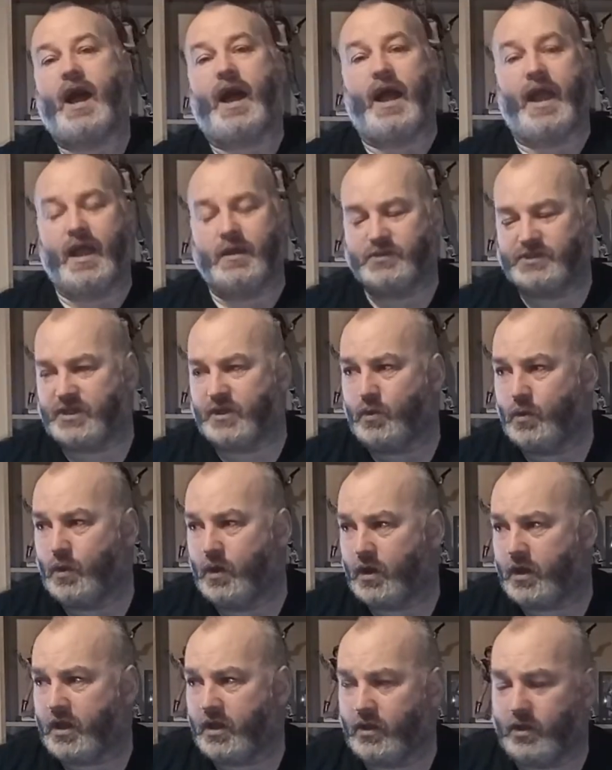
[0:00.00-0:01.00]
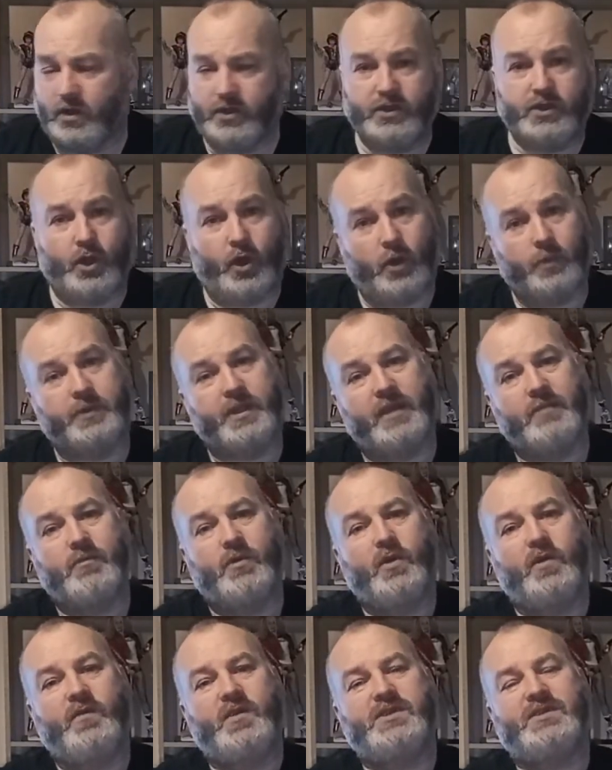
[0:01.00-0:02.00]
I am still working on top 10
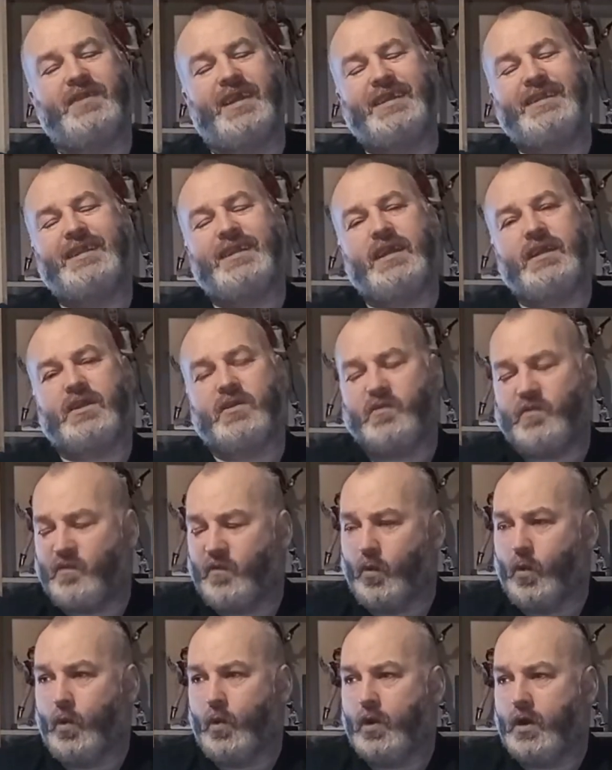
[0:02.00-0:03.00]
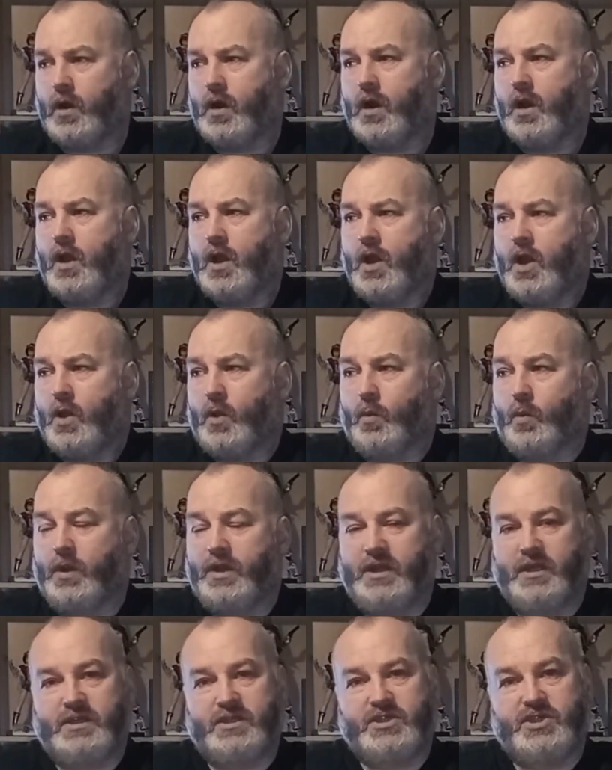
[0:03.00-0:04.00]
movies 1984,
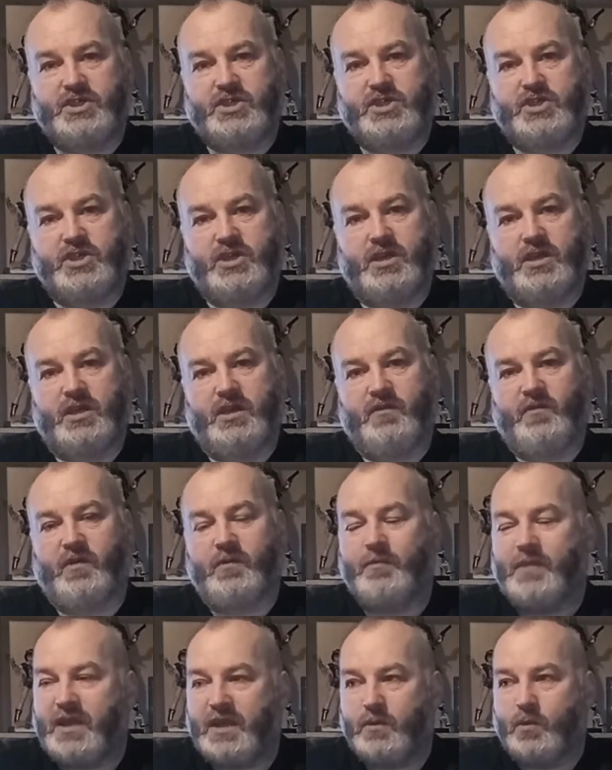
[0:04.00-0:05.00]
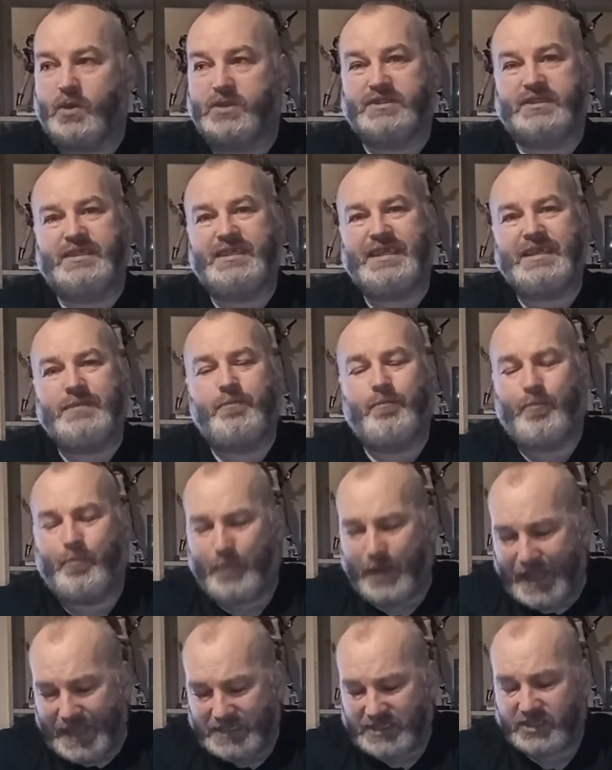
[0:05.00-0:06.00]
which for me was the
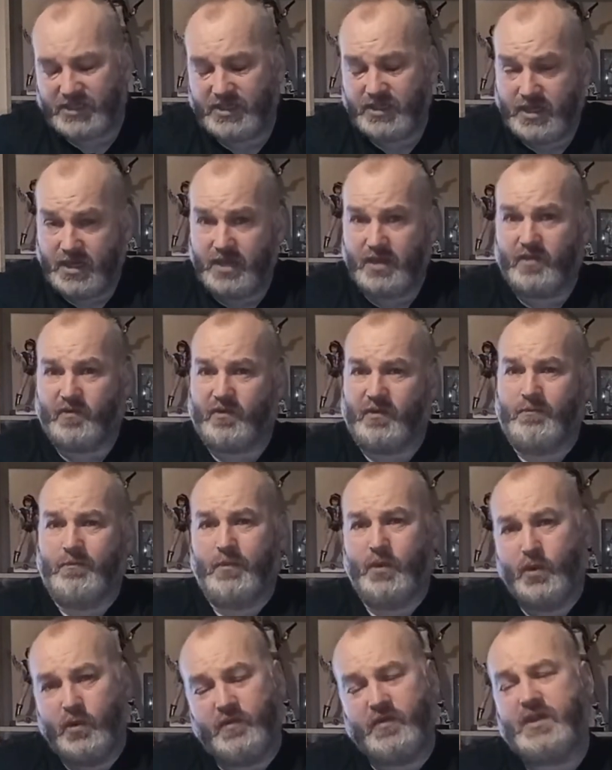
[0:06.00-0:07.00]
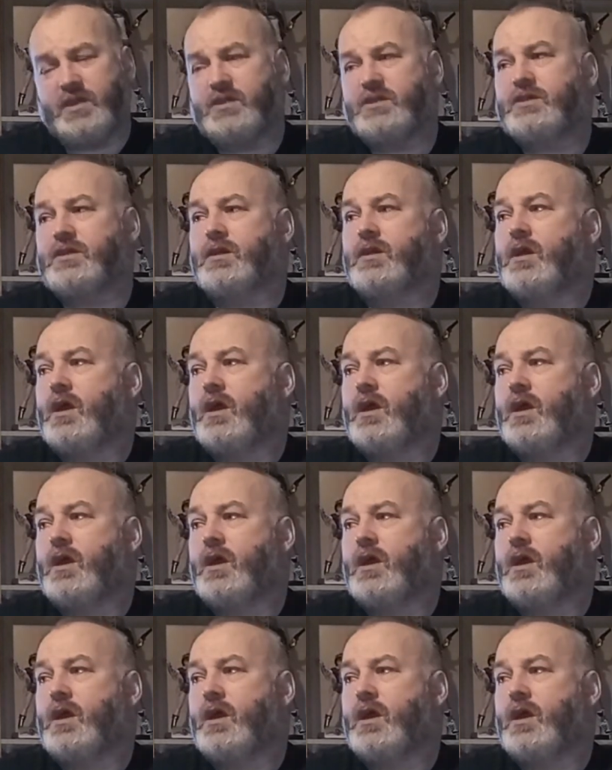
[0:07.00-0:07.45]
best year for movies.